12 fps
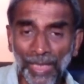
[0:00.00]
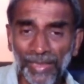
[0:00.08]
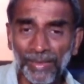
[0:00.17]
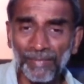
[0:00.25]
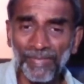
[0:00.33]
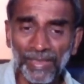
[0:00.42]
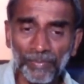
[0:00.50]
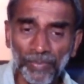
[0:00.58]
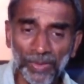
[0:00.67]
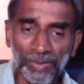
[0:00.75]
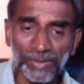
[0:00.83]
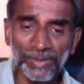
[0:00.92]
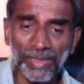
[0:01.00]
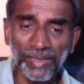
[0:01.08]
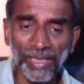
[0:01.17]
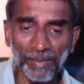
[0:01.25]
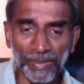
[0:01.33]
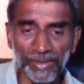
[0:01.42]
and very important is
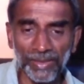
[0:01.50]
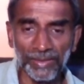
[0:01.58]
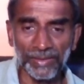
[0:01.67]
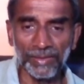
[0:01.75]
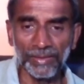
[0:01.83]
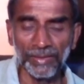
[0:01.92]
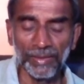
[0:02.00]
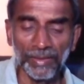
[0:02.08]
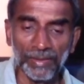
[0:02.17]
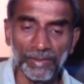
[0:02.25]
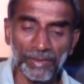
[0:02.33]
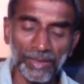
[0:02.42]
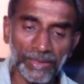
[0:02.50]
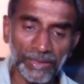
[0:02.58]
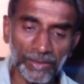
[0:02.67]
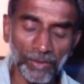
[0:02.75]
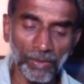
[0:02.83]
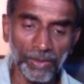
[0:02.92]
rehabilitation. Particularly
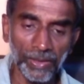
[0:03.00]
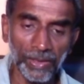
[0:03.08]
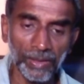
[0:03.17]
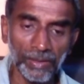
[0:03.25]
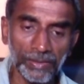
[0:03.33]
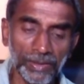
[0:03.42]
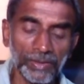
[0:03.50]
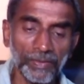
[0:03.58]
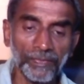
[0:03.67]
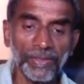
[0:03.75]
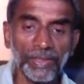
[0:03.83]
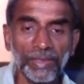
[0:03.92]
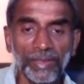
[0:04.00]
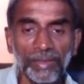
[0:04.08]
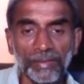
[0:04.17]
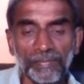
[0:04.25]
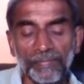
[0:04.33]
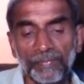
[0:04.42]
in chronic
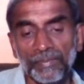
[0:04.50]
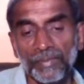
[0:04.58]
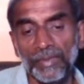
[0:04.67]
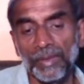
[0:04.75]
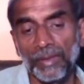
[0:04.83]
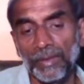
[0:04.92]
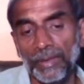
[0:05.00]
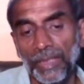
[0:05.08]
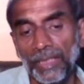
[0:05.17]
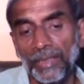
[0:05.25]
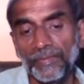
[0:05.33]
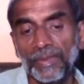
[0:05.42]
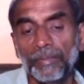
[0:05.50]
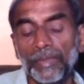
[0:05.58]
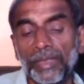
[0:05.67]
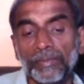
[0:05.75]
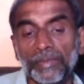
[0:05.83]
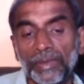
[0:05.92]
schizophrenia, negative
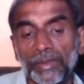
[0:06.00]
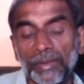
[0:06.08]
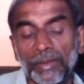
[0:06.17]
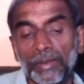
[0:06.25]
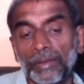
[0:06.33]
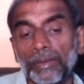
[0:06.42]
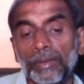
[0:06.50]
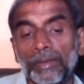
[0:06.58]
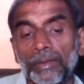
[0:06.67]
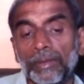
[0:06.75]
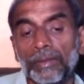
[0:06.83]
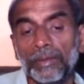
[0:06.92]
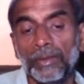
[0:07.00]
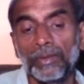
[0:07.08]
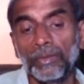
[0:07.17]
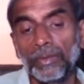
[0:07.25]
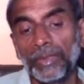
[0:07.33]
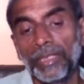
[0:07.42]
symptoms, the
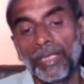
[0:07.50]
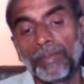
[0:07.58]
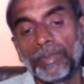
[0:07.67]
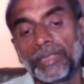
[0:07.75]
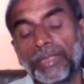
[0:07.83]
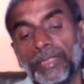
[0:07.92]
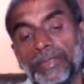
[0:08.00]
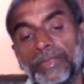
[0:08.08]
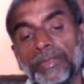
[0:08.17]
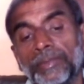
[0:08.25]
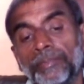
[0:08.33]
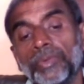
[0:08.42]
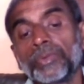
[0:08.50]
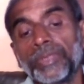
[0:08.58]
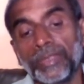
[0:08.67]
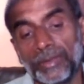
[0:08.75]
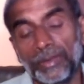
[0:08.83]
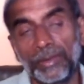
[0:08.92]
whole rehabilitation
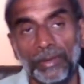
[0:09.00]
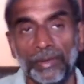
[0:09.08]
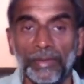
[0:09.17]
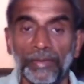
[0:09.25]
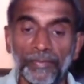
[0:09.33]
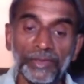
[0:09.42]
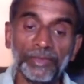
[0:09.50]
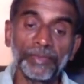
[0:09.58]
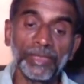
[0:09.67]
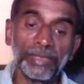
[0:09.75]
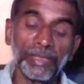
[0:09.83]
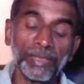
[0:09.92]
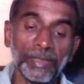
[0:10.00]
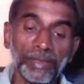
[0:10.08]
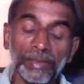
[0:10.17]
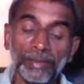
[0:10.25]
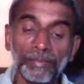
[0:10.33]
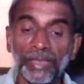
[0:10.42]
process, which may take
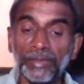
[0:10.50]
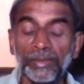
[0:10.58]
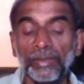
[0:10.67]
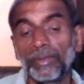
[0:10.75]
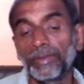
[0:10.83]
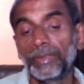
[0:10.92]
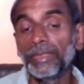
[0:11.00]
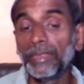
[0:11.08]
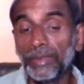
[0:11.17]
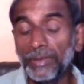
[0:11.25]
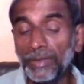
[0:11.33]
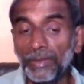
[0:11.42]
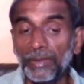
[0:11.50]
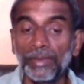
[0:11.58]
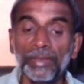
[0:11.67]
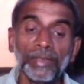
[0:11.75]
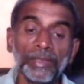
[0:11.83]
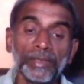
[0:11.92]
months or years,
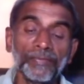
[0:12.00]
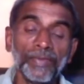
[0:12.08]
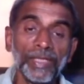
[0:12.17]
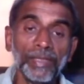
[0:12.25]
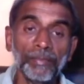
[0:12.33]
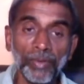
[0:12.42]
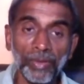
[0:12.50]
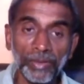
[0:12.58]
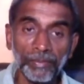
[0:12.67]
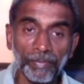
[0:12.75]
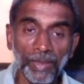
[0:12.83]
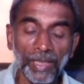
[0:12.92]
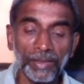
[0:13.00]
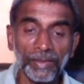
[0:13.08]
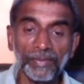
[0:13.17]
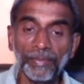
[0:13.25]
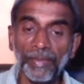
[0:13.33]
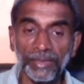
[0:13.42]
is very important part
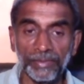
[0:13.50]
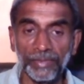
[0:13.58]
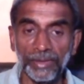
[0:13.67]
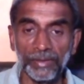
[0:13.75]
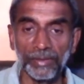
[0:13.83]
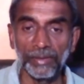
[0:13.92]
of the management.